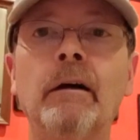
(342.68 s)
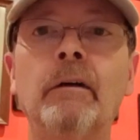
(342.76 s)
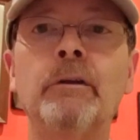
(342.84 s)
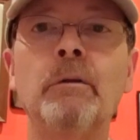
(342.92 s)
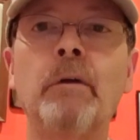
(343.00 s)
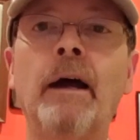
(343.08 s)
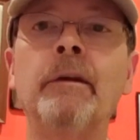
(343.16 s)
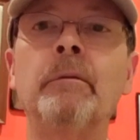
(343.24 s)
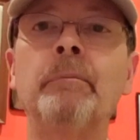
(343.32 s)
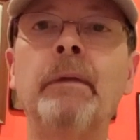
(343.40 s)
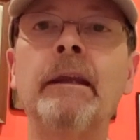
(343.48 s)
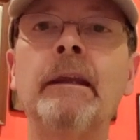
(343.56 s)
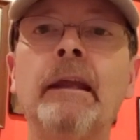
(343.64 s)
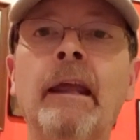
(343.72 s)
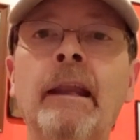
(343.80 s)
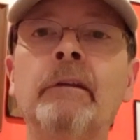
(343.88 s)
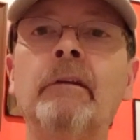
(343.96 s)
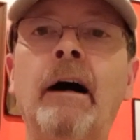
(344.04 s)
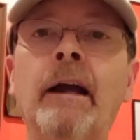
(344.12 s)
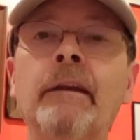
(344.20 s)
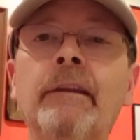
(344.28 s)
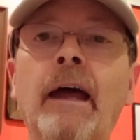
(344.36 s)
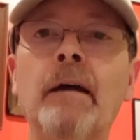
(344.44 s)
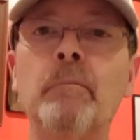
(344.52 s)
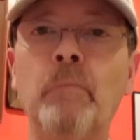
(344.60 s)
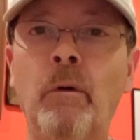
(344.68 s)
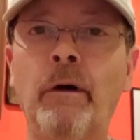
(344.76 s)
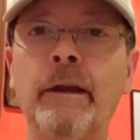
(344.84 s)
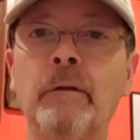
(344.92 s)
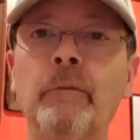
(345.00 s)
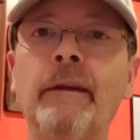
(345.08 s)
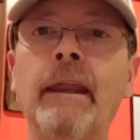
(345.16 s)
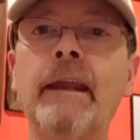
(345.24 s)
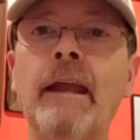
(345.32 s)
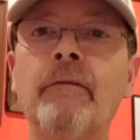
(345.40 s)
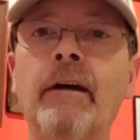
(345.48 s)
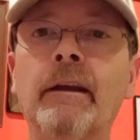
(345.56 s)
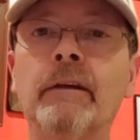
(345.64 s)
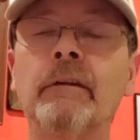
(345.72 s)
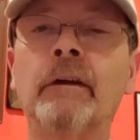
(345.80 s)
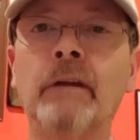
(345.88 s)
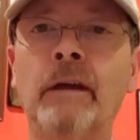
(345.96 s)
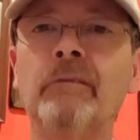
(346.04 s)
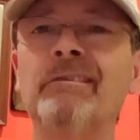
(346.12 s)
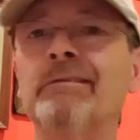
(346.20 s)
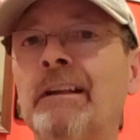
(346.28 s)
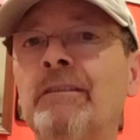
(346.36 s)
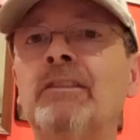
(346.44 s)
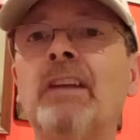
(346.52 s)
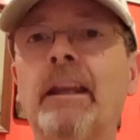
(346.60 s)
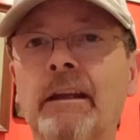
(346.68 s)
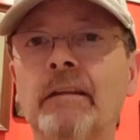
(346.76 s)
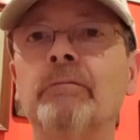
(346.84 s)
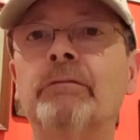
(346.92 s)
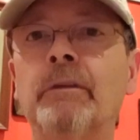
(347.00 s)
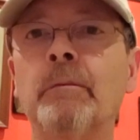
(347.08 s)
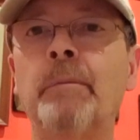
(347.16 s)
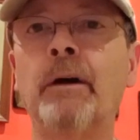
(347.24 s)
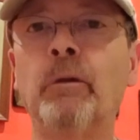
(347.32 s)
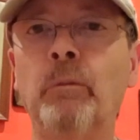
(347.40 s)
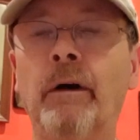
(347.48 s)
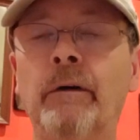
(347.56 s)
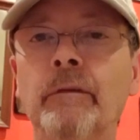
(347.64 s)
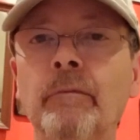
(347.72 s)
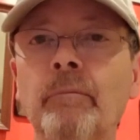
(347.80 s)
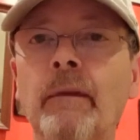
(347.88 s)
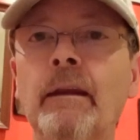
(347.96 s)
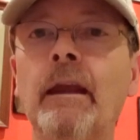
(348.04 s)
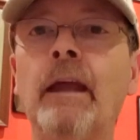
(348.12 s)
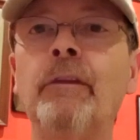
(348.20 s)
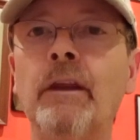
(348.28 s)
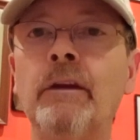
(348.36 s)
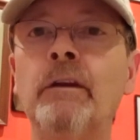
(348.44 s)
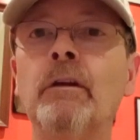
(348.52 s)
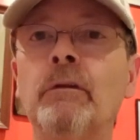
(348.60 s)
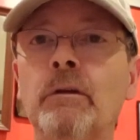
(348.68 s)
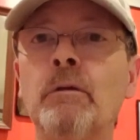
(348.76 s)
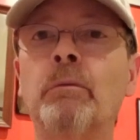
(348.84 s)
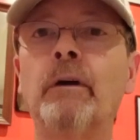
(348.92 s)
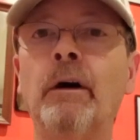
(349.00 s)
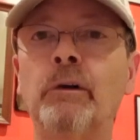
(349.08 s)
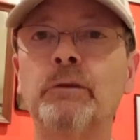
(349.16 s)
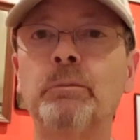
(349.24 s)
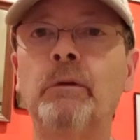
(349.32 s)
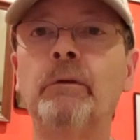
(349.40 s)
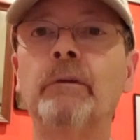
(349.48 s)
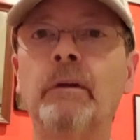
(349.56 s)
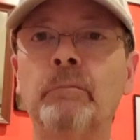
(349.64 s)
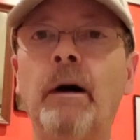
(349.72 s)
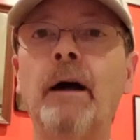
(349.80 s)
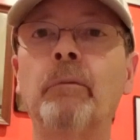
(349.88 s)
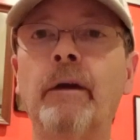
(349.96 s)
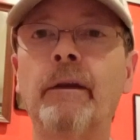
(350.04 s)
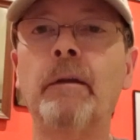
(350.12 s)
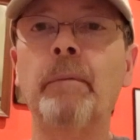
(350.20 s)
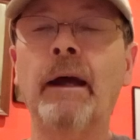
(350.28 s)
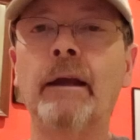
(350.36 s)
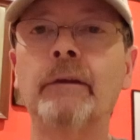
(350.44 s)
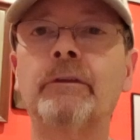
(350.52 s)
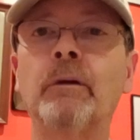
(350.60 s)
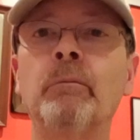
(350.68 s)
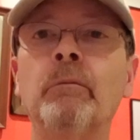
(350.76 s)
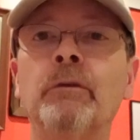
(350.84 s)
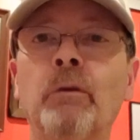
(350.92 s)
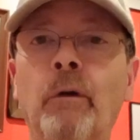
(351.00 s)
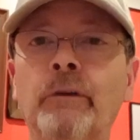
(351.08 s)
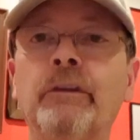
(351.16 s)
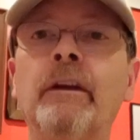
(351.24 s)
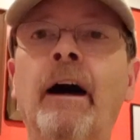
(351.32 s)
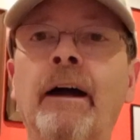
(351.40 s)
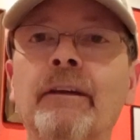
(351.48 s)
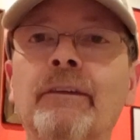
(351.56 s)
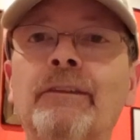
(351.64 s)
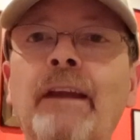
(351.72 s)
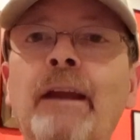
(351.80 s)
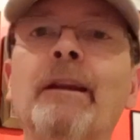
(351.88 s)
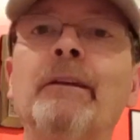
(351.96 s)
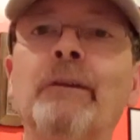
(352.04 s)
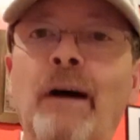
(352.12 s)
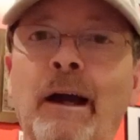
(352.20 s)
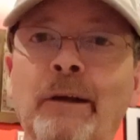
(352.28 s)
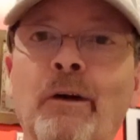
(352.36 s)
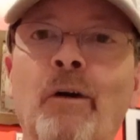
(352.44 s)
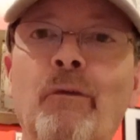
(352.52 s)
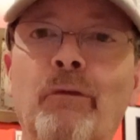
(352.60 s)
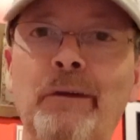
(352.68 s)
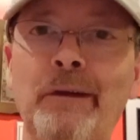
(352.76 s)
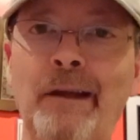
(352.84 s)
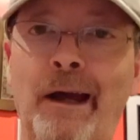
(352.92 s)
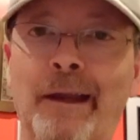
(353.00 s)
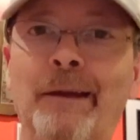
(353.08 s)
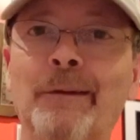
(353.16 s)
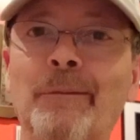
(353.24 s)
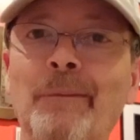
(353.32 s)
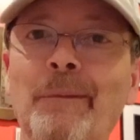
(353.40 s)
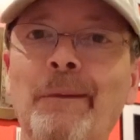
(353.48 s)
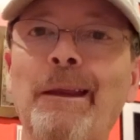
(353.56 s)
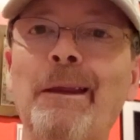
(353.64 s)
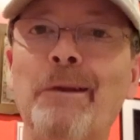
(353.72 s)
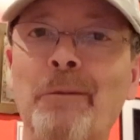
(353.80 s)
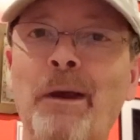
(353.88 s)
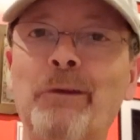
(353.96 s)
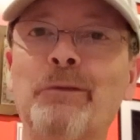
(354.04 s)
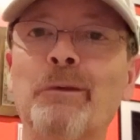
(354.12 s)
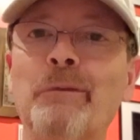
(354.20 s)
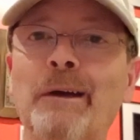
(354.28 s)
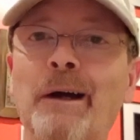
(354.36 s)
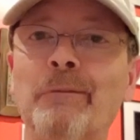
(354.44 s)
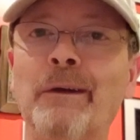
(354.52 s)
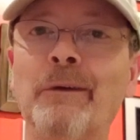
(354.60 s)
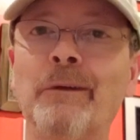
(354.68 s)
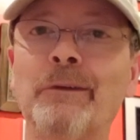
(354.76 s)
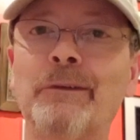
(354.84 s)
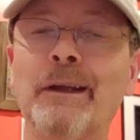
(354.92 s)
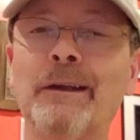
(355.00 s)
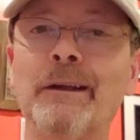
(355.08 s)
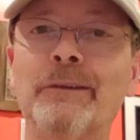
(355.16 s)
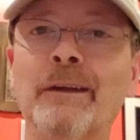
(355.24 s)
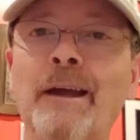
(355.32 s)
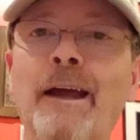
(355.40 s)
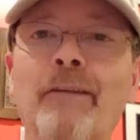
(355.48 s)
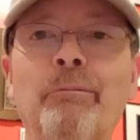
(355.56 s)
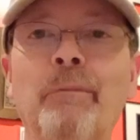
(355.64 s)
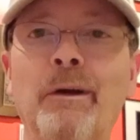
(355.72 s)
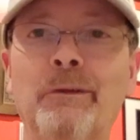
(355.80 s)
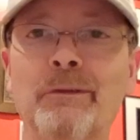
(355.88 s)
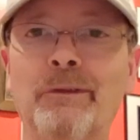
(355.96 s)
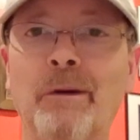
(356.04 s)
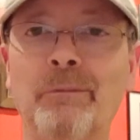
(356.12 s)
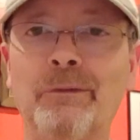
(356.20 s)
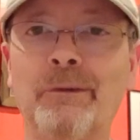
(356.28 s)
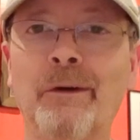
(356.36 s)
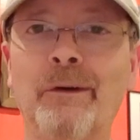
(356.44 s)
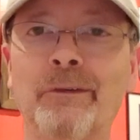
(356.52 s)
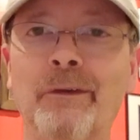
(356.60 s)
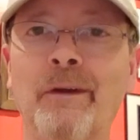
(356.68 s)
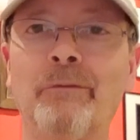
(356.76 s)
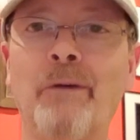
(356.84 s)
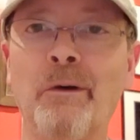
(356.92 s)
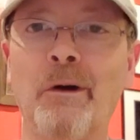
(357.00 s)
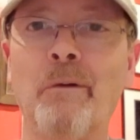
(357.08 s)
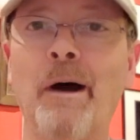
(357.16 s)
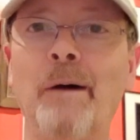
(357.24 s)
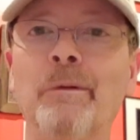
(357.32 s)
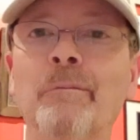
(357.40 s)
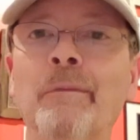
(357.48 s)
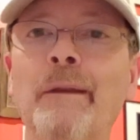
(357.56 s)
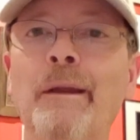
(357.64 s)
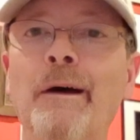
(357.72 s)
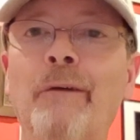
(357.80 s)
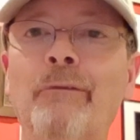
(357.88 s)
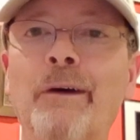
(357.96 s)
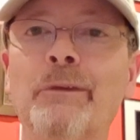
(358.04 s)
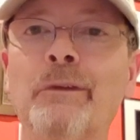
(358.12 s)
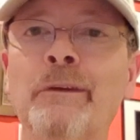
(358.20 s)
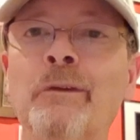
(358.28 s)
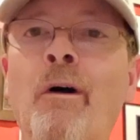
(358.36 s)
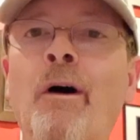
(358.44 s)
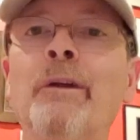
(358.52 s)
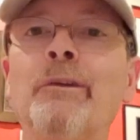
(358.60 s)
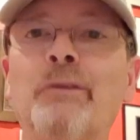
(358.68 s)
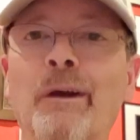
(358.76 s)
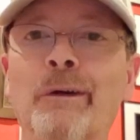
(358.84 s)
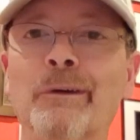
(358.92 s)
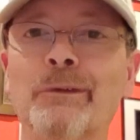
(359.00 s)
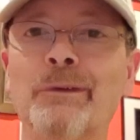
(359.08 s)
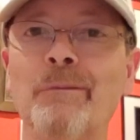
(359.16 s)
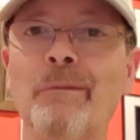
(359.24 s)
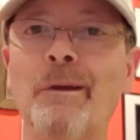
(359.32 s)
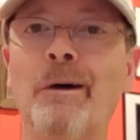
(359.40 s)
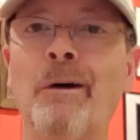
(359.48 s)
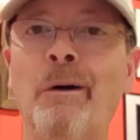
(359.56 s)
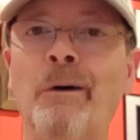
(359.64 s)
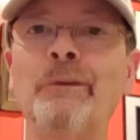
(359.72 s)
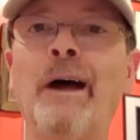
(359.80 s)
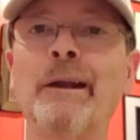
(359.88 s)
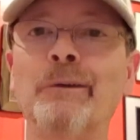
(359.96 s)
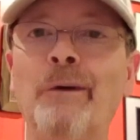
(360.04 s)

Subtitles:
You had to be in line that morning when they gave out a ticket, for a better word, and then you were eligible to buy one of the bats. So George and I stayed in line overnight to make sure we got one of those tickets. And I have pictures upstairs in a photo album of us in lawn chairs all night